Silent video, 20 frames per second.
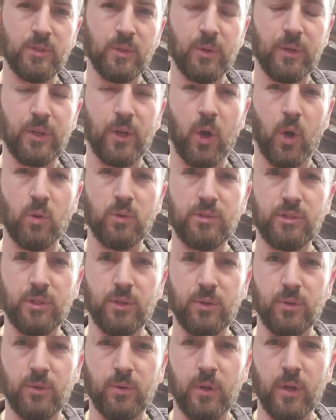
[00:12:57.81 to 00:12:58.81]
so it goes
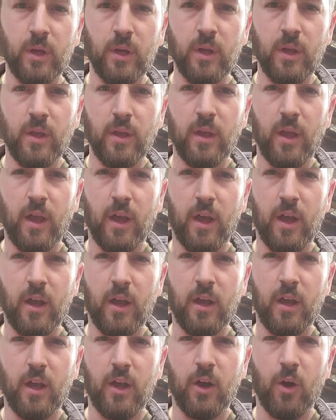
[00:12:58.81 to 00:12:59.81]
to
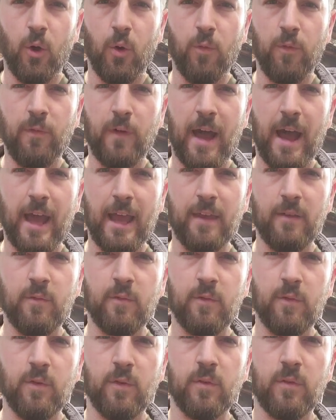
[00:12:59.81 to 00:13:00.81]

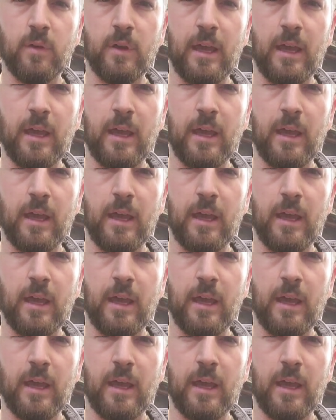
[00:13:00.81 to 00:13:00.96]
05.